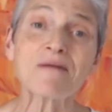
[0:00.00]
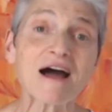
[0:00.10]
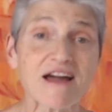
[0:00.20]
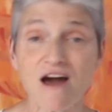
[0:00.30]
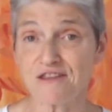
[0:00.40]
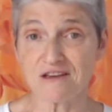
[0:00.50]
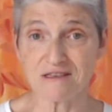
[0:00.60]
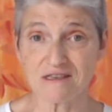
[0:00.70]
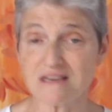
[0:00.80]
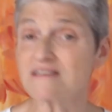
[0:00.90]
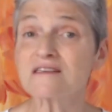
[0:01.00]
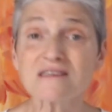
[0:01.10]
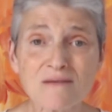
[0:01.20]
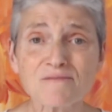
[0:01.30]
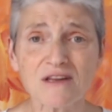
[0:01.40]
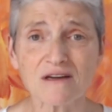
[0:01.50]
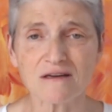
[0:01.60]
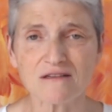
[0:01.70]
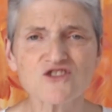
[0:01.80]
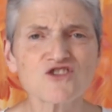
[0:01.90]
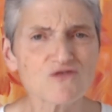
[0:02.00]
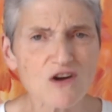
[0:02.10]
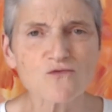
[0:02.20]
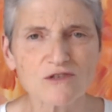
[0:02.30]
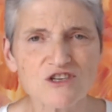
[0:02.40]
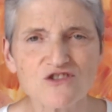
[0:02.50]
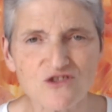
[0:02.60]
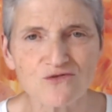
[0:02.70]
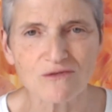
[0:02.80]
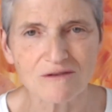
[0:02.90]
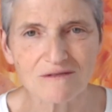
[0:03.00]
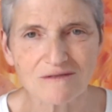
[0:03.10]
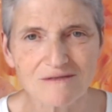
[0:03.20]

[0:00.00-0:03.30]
by others into something that you don't want to do.